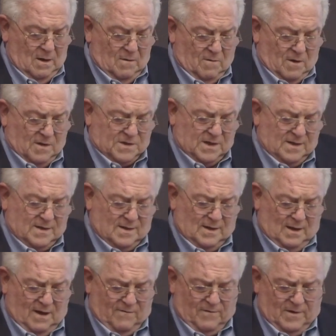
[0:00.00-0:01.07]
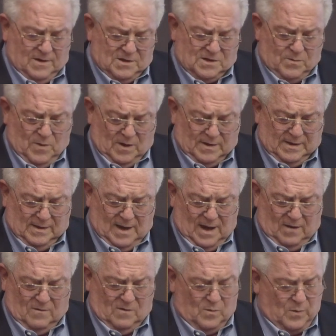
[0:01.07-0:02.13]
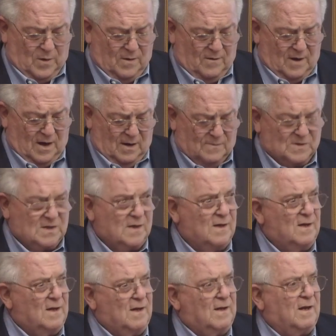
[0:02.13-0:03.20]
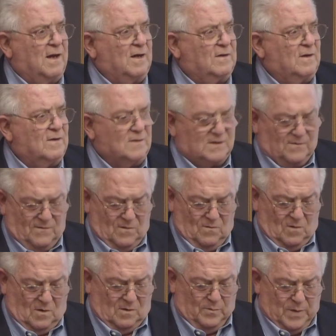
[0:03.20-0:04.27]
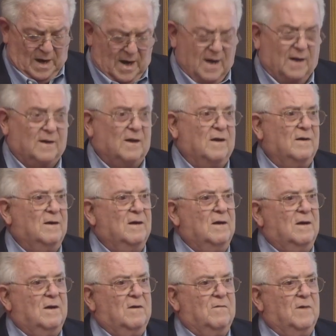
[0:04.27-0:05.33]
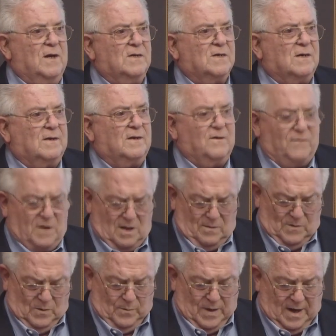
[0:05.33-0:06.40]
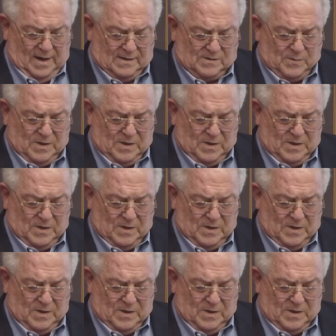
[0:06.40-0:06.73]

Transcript: Washington leveraged multilateral programs like those of the World Bank and regional development banks,